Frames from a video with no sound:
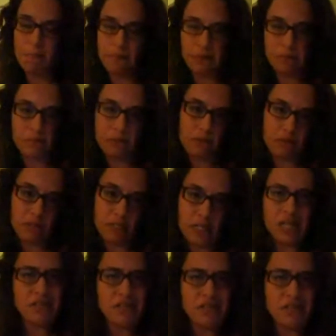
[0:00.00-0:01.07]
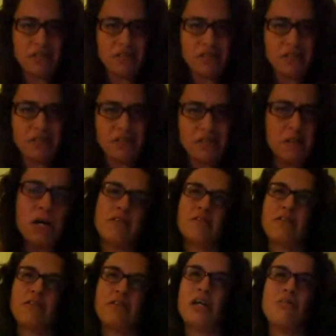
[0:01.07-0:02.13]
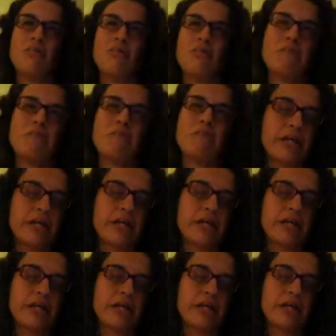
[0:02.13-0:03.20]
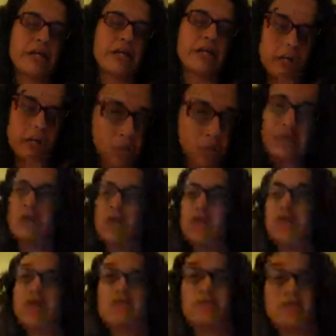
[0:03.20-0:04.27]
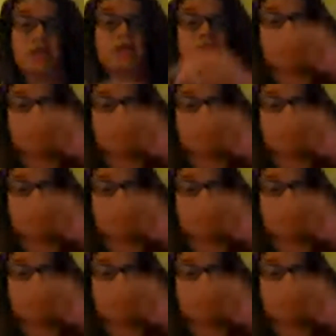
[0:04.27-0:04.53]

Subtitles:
Pop music, it's the boy. As I was thinking back alley abortion,